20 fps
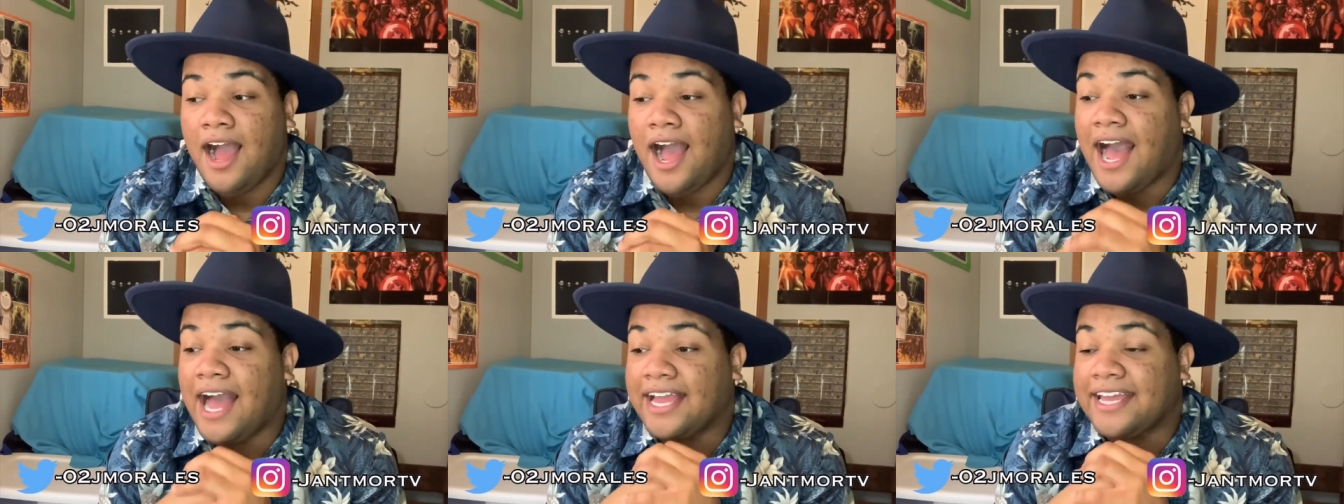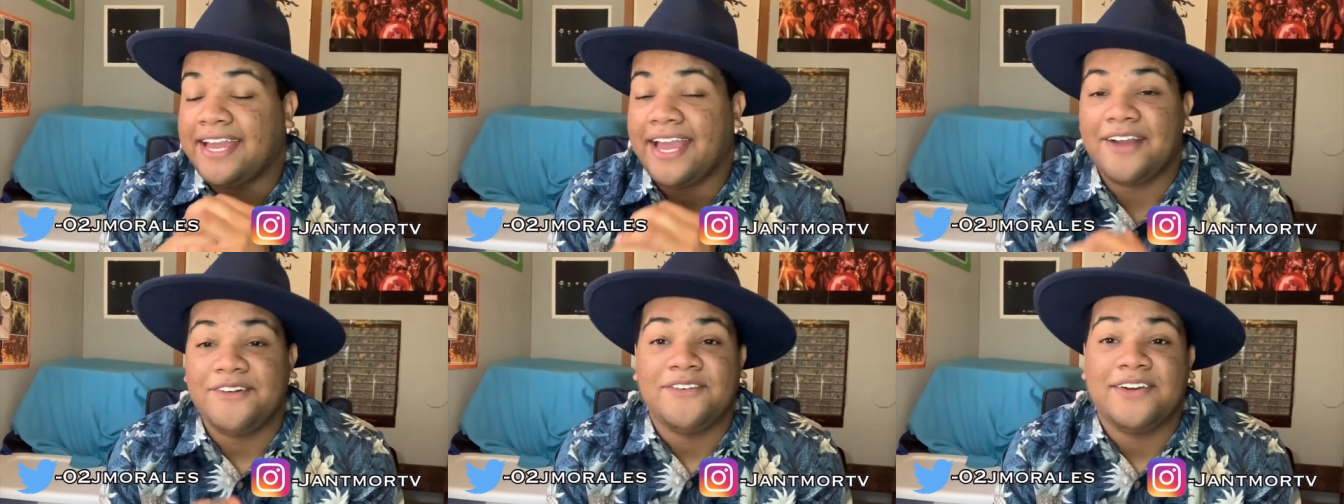I
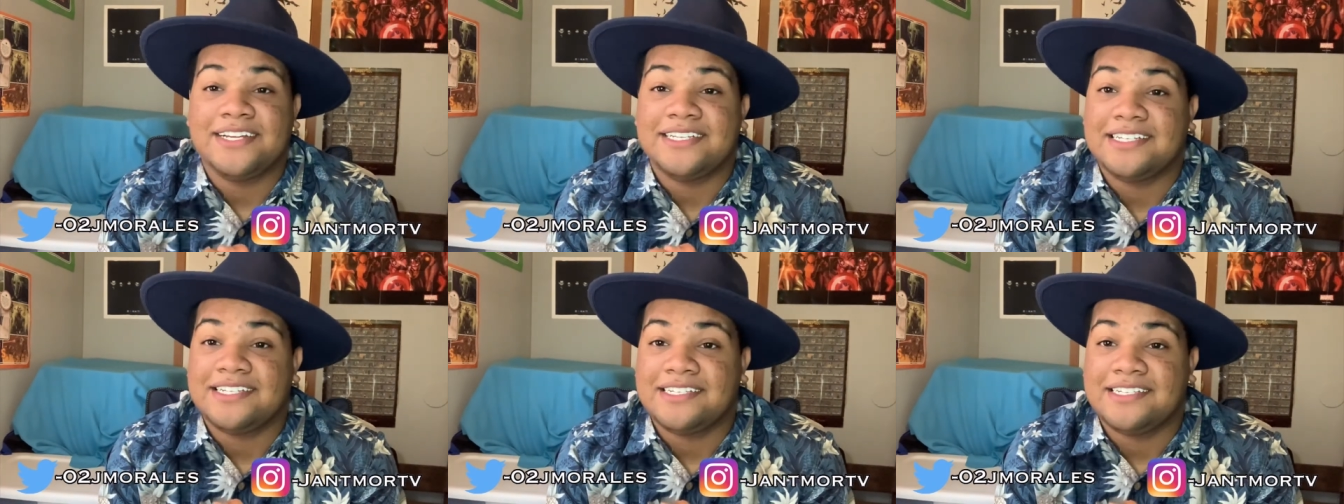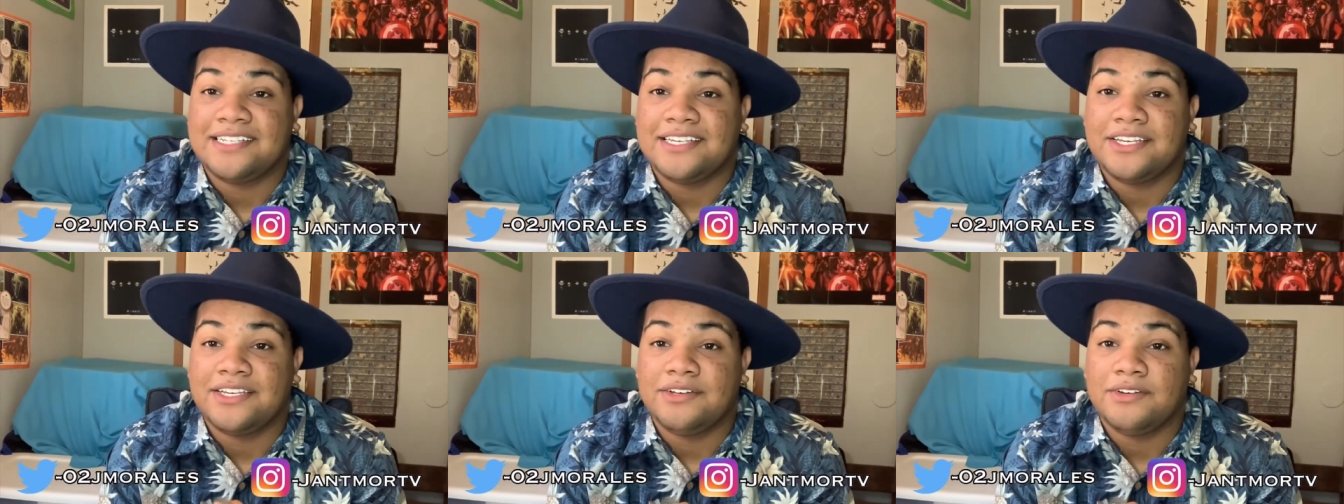can't wait to
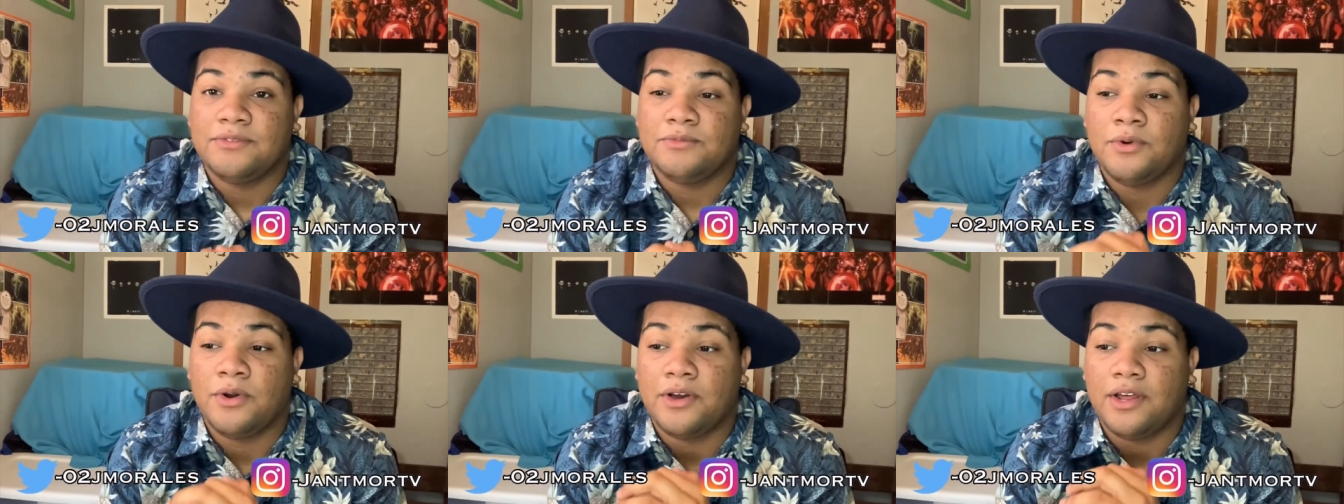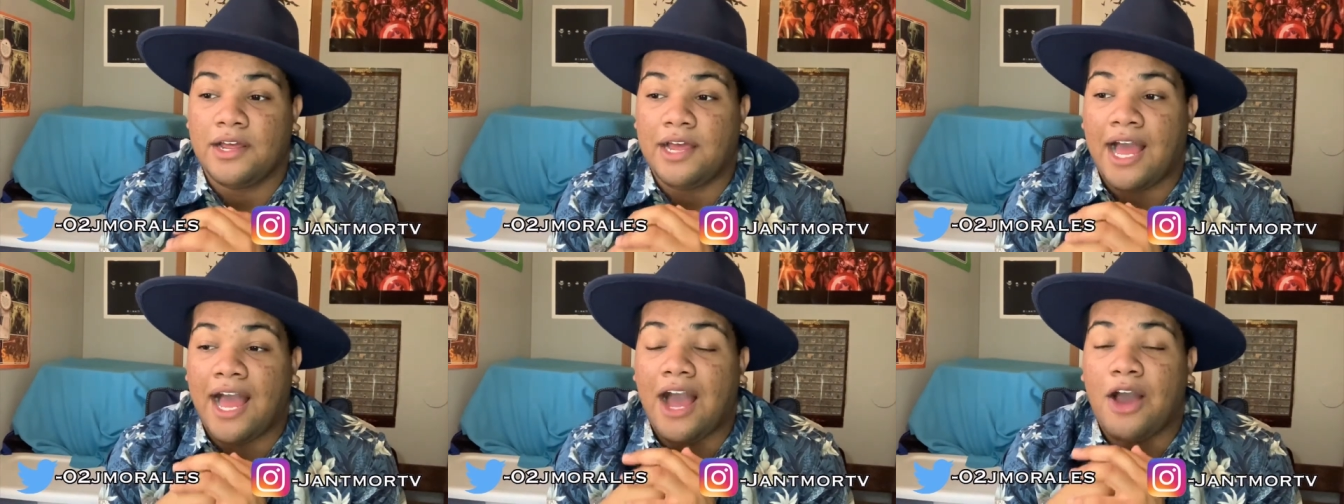see
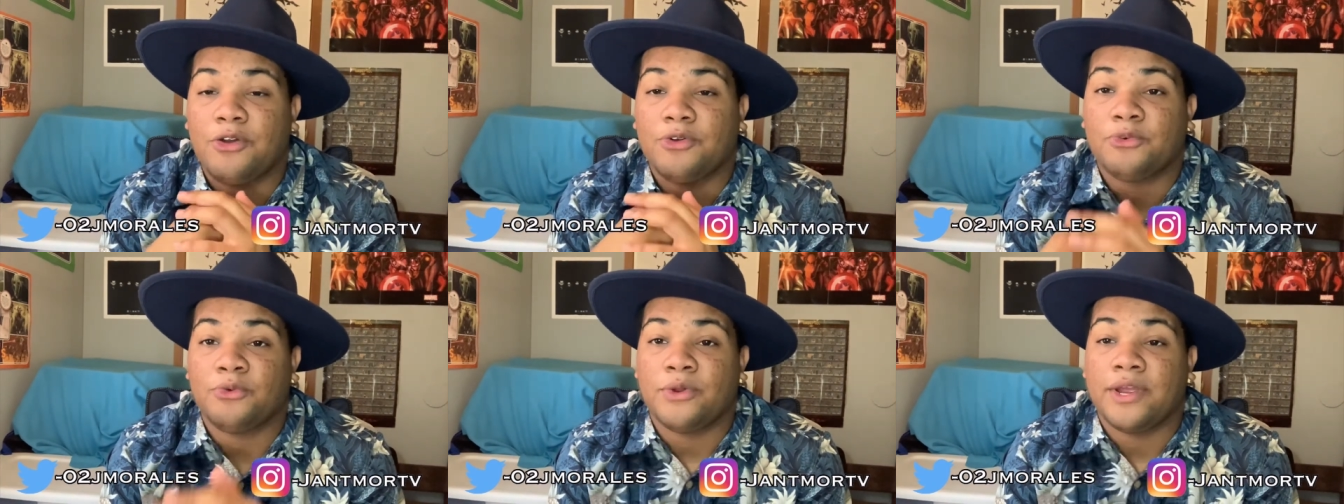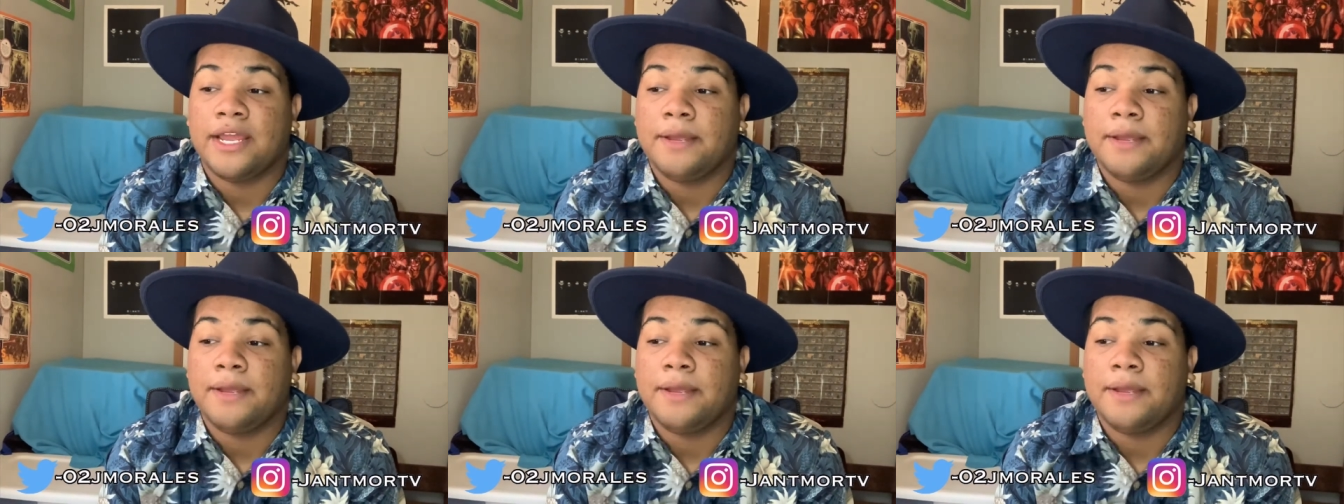what how Ray